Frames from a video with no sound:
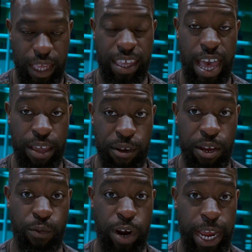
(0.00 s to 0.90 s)
Yeah, you
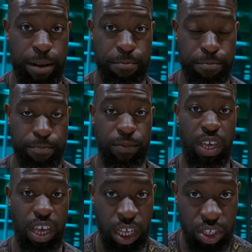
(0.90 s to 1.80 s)
hear right,
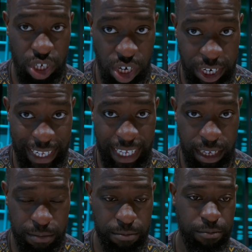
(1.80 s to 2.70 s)
internally.
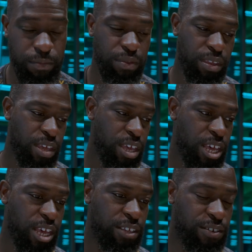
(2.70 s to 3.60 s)

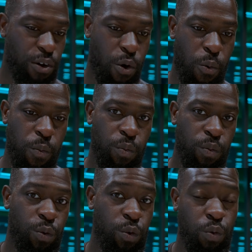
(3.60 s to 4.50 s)
So
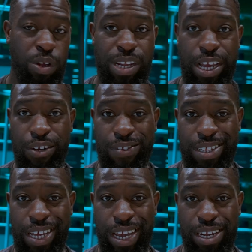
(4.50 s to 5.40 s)
what Nikon
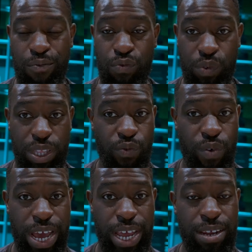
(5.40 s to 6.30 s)
did with
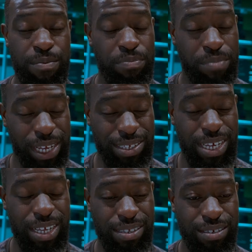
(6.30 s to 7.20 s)
red makes
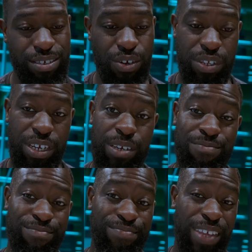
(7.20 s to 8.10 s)
sense. So they
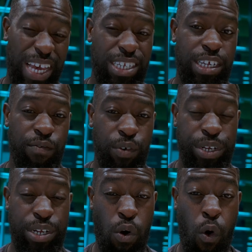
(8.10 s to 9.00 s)
kind of
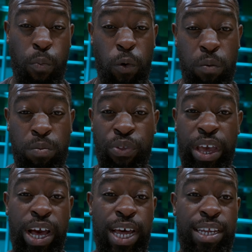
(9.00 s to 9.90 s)
avoid the whole problem they
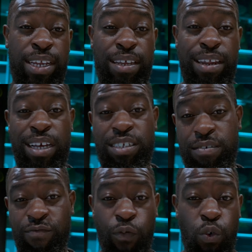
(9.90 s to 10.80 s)
had in the
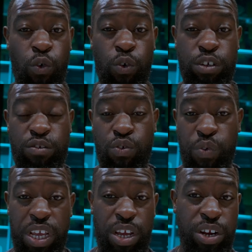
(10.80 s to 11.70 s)
last 4 to
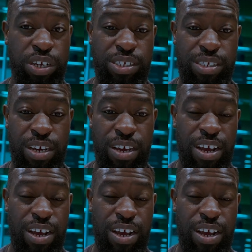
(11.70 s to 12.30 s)
3 years